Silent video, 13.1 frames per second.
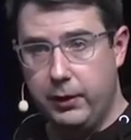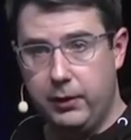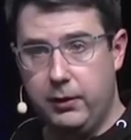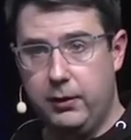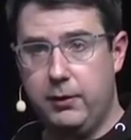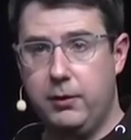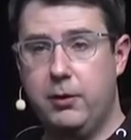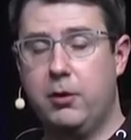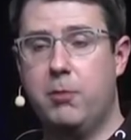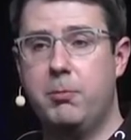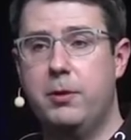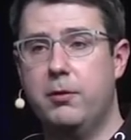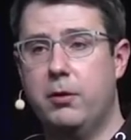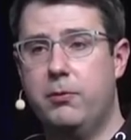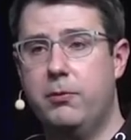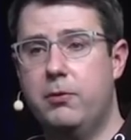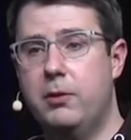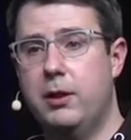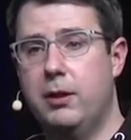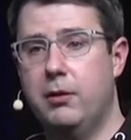uh, the, the, companies
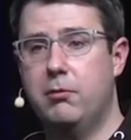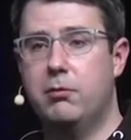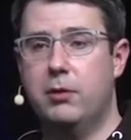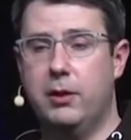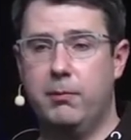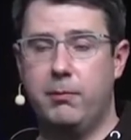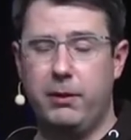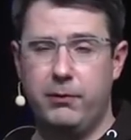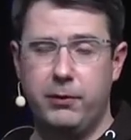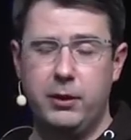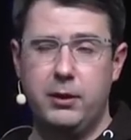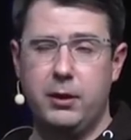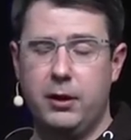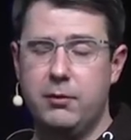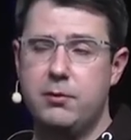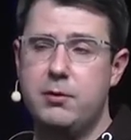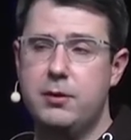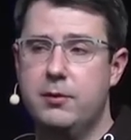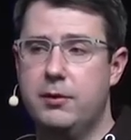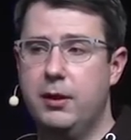offer. And um, I think the
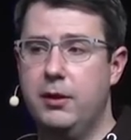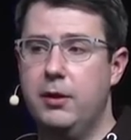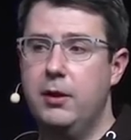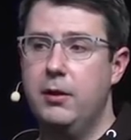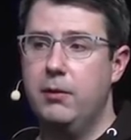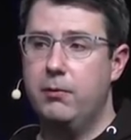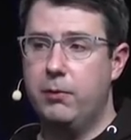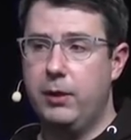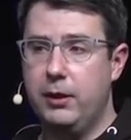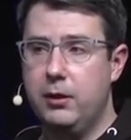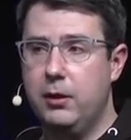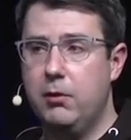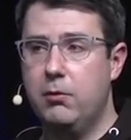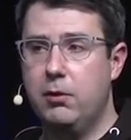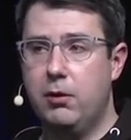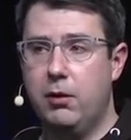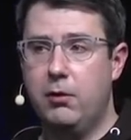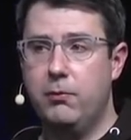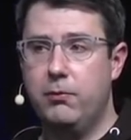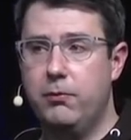answer is that right now, a
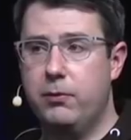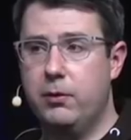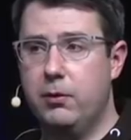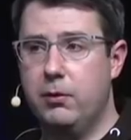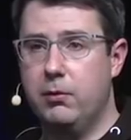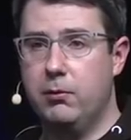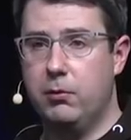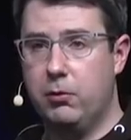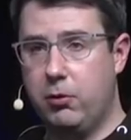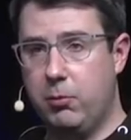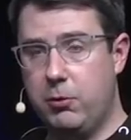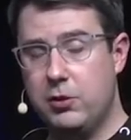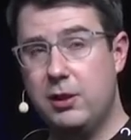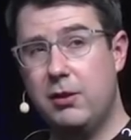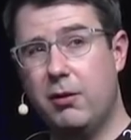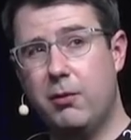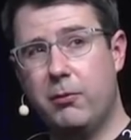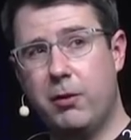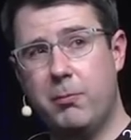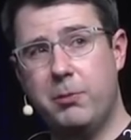lot of uh, commercially, a
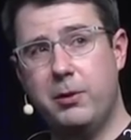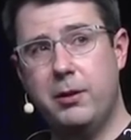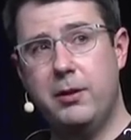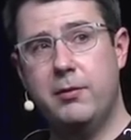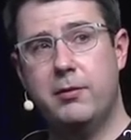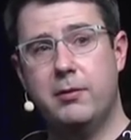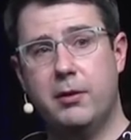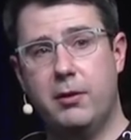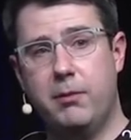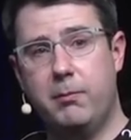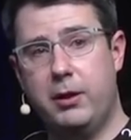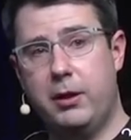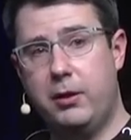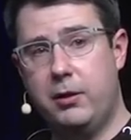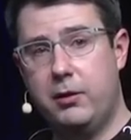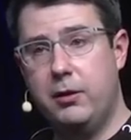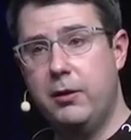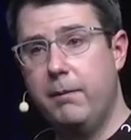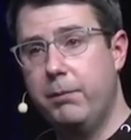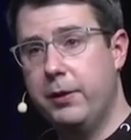lot of companies um,
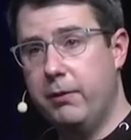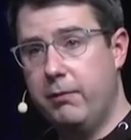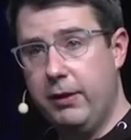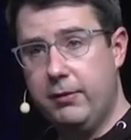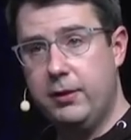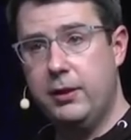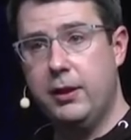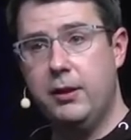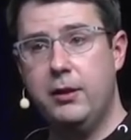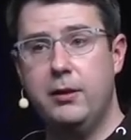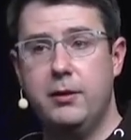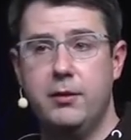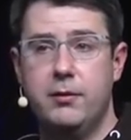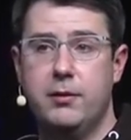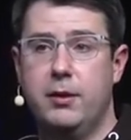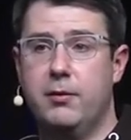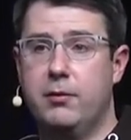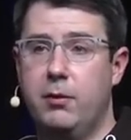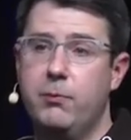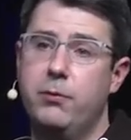are investigating this
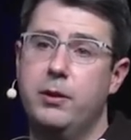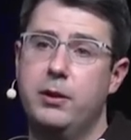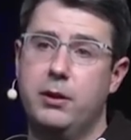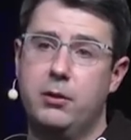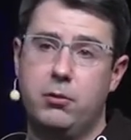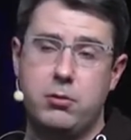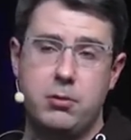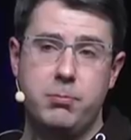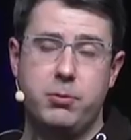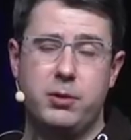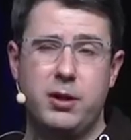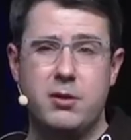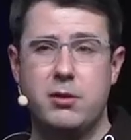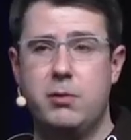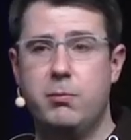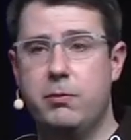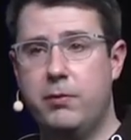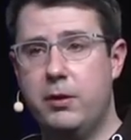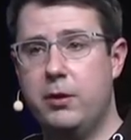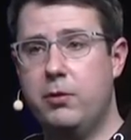as something that could potentially
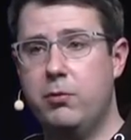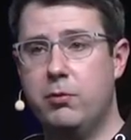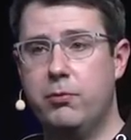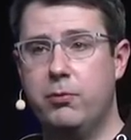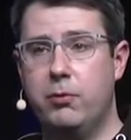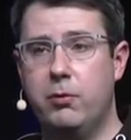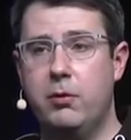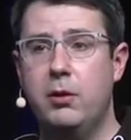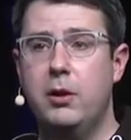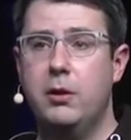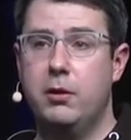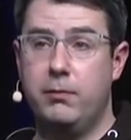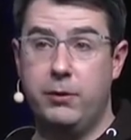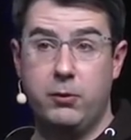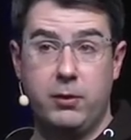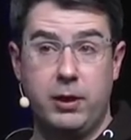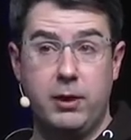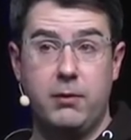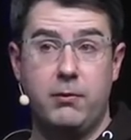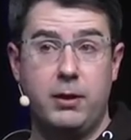be very useful or very
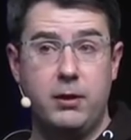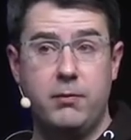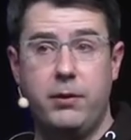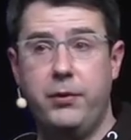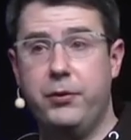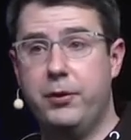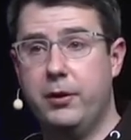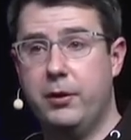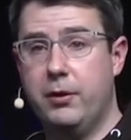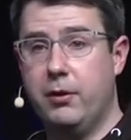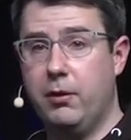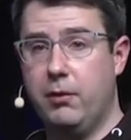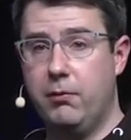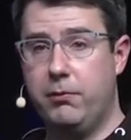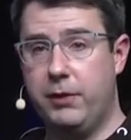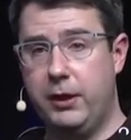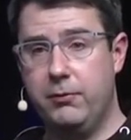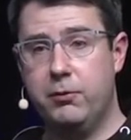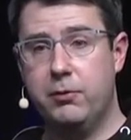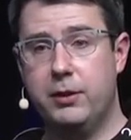re relevant in uh,
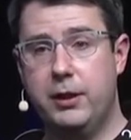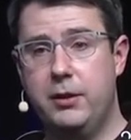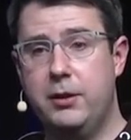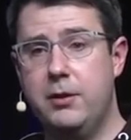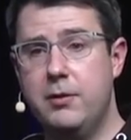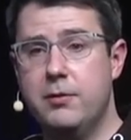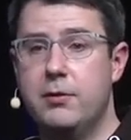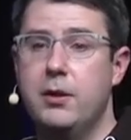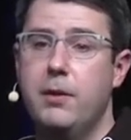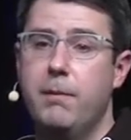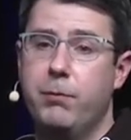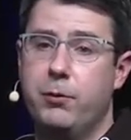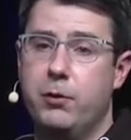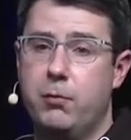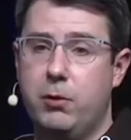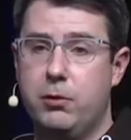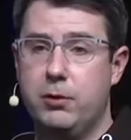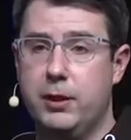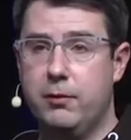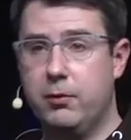five to 10 years. So they
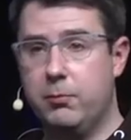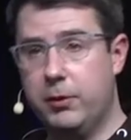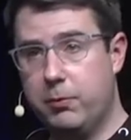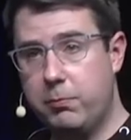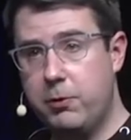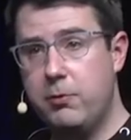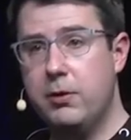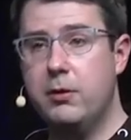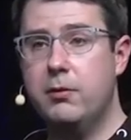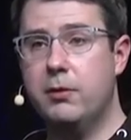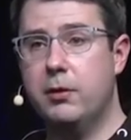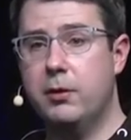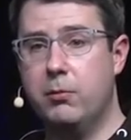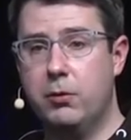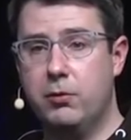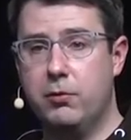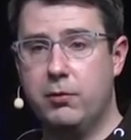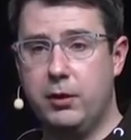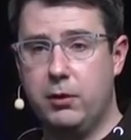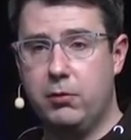want to get some experience and they want
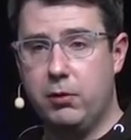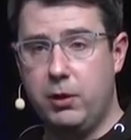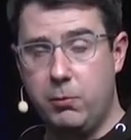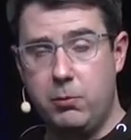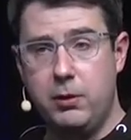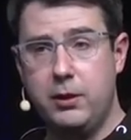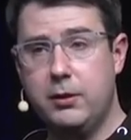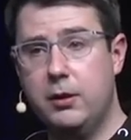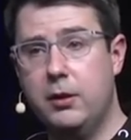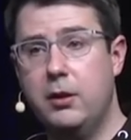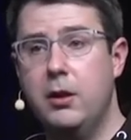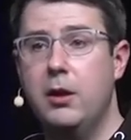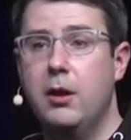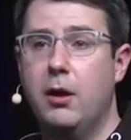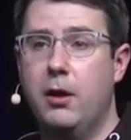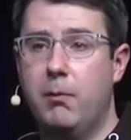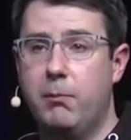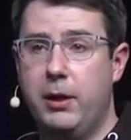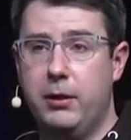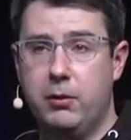to start collaborating.
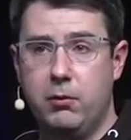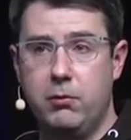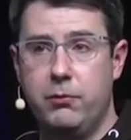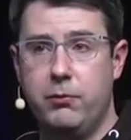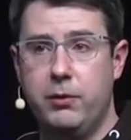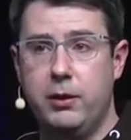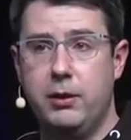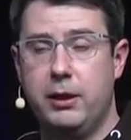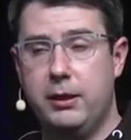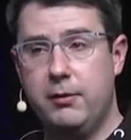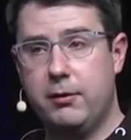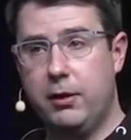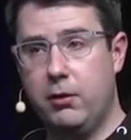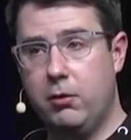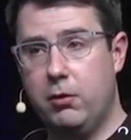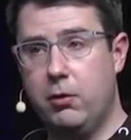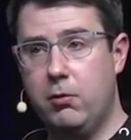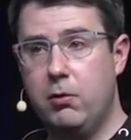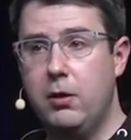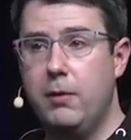Um, I don't think, at least I don't
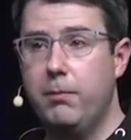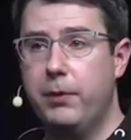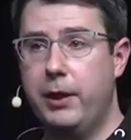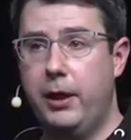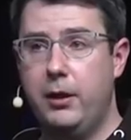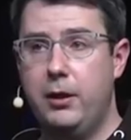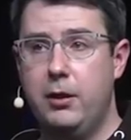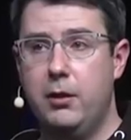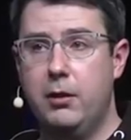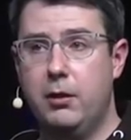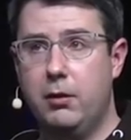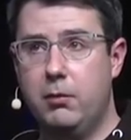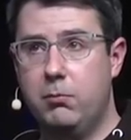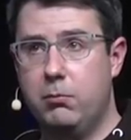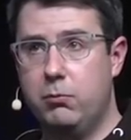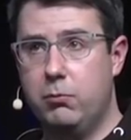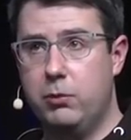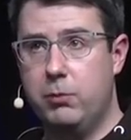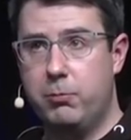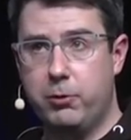know, any um,
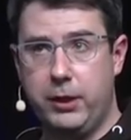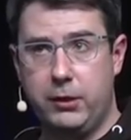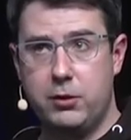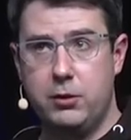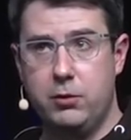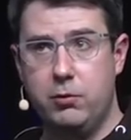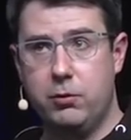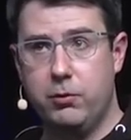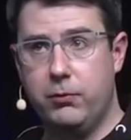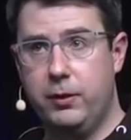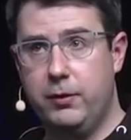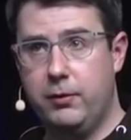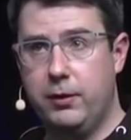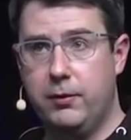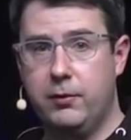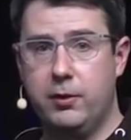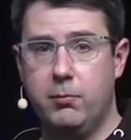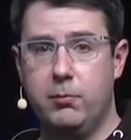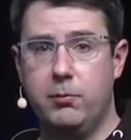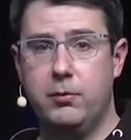real production use of these
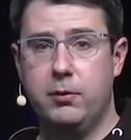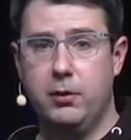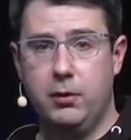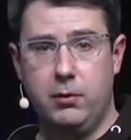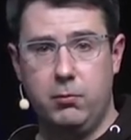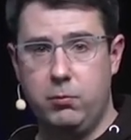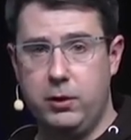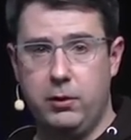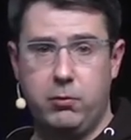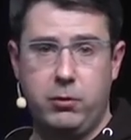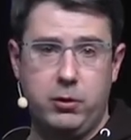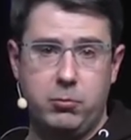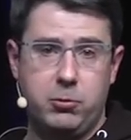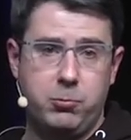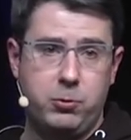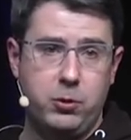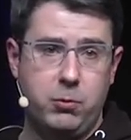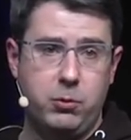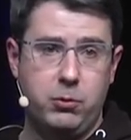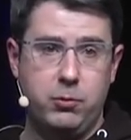systems uh, where the quantum
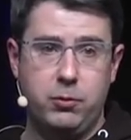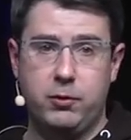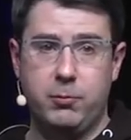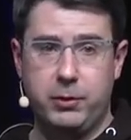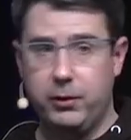computer would do some